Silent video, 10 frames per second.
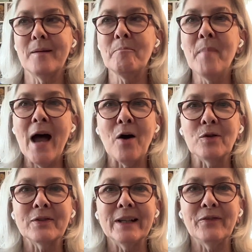
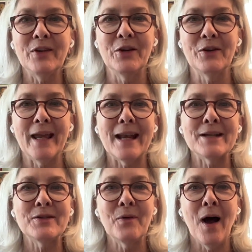melt if you get
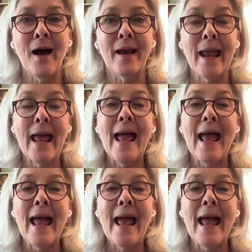it too hot.